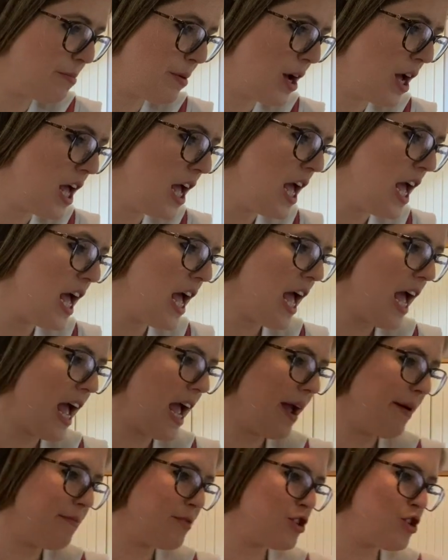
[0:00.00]
but
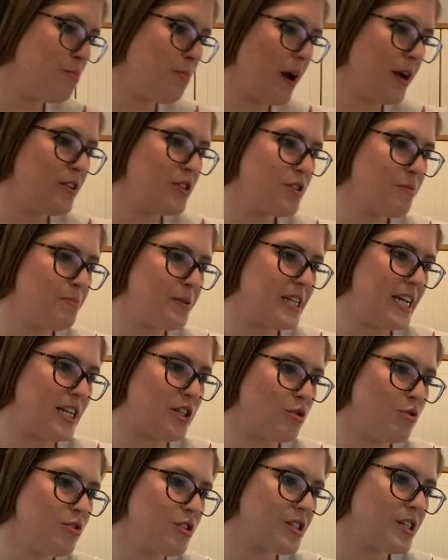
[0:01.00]
2 pounds of
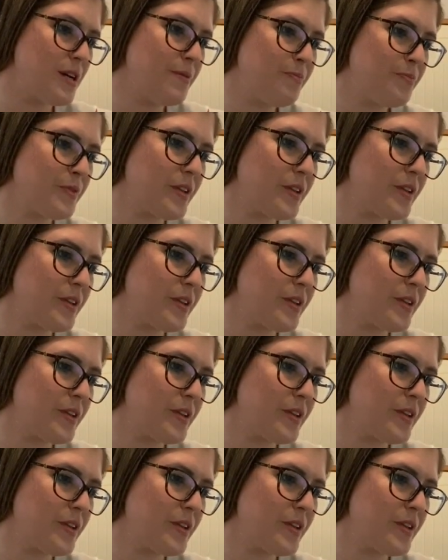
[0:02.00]
potatoes.